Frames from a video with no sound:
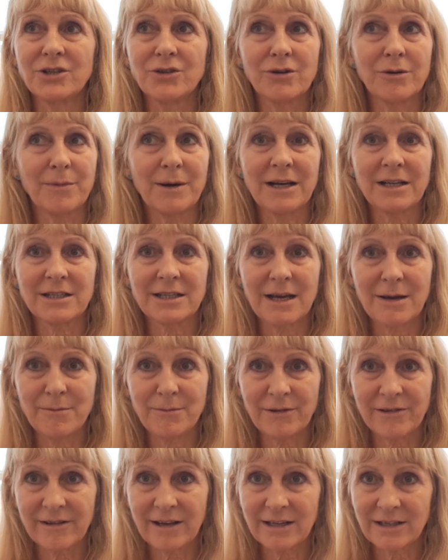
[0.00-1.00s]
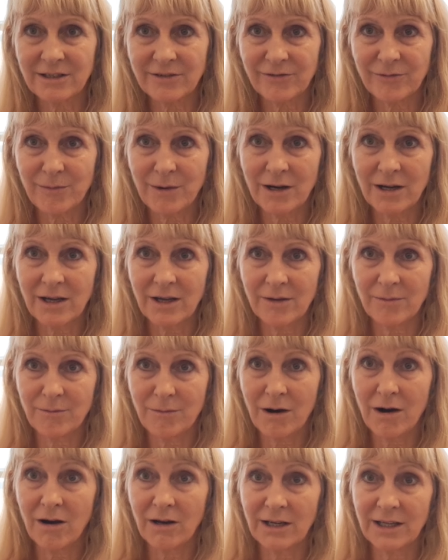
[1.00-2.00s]
do about 10% of my
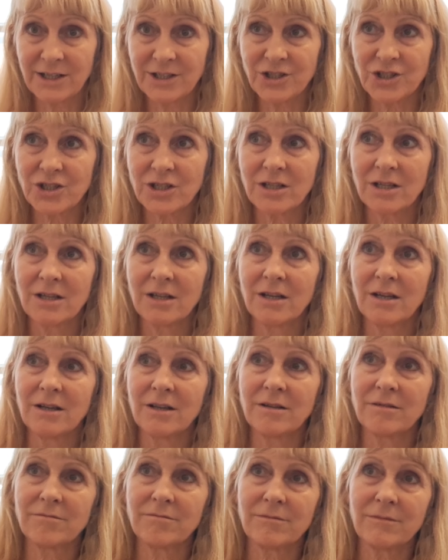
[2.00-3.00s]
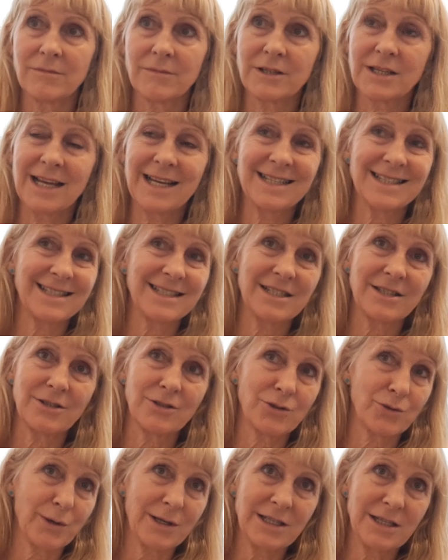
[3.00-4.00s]
mileage, 10 to
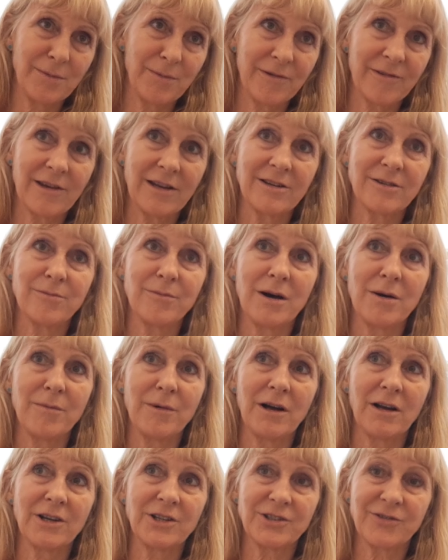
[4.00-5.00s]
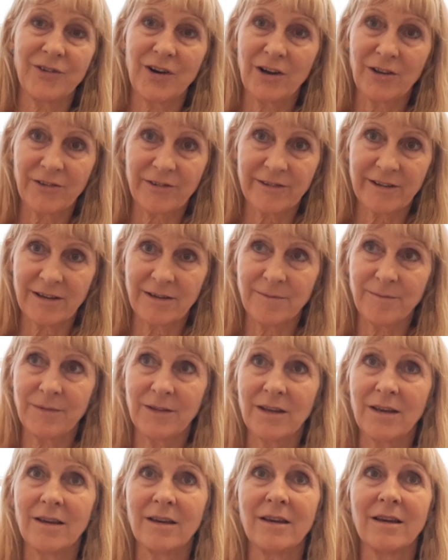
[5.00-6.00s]
20% of my mileage faster.
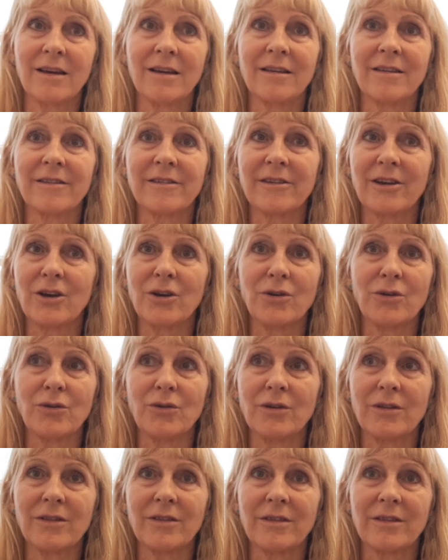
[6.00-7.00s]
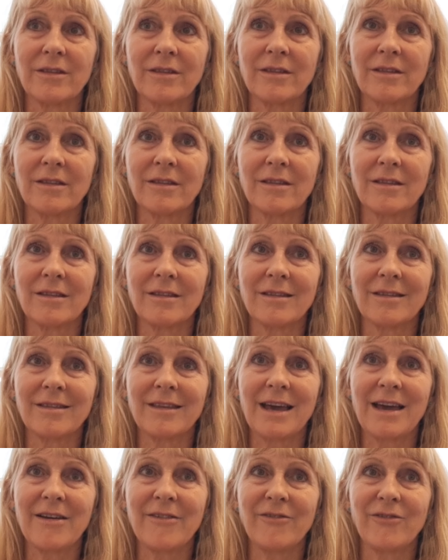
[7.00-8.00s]
So
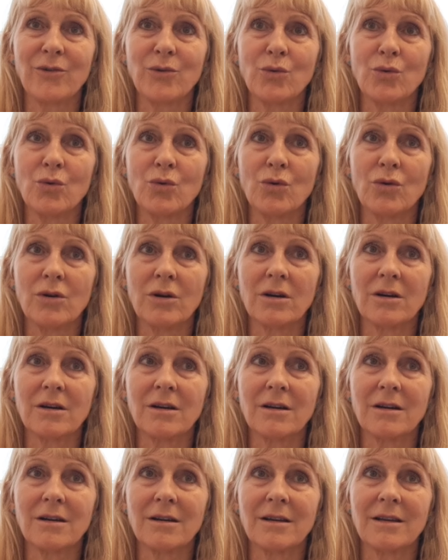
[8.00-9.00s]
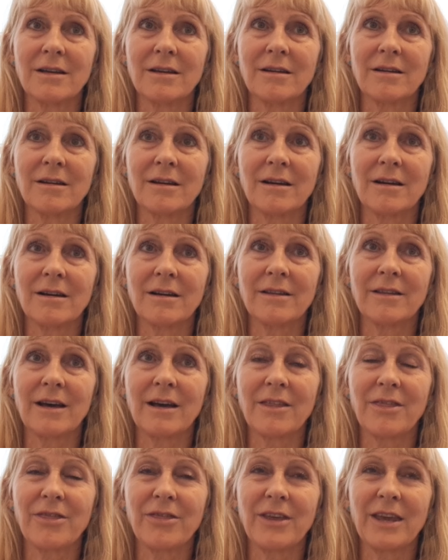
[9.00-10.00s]
therefore,
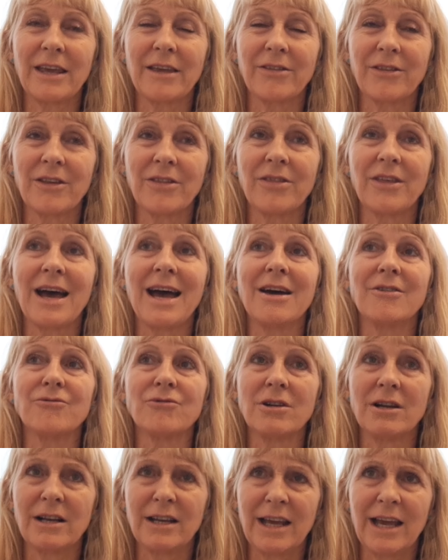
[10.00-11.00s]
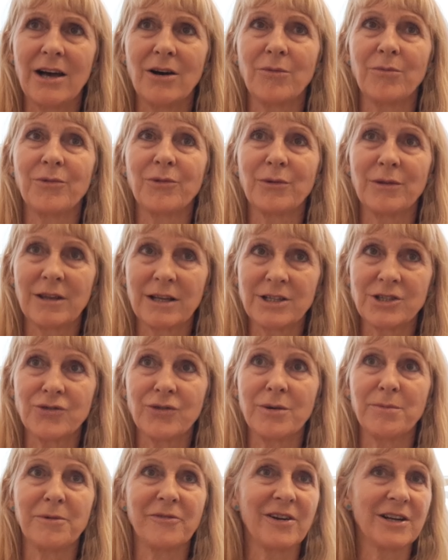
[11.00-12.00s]
I think that really helps with
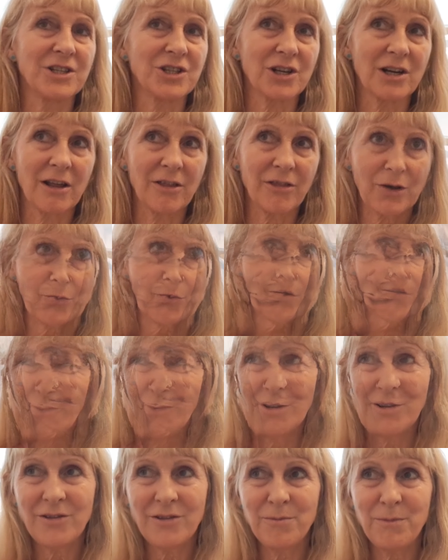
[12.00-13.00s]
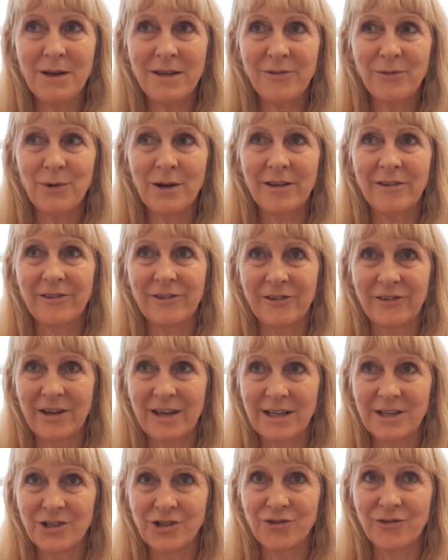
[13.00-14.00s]
injury prevention. I think one of the best ways to
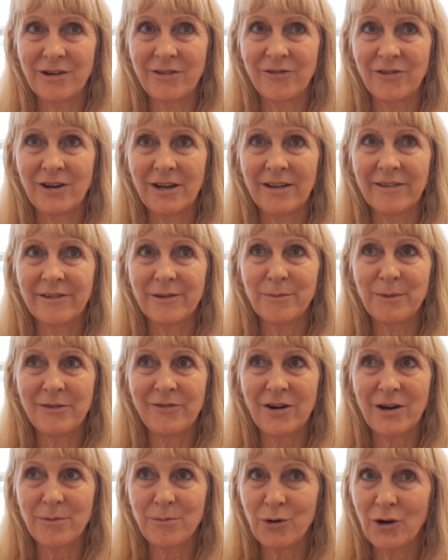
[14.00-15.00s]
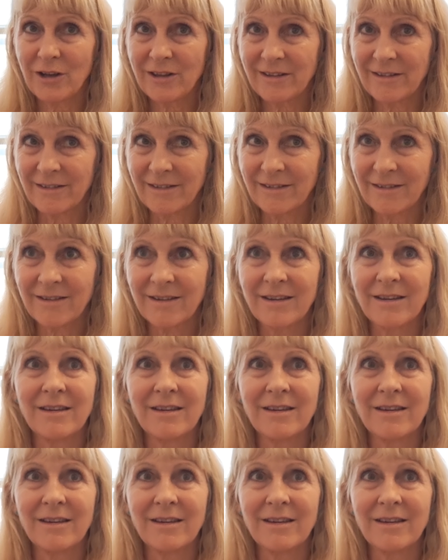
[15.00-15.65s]
stay injury free is to be very present.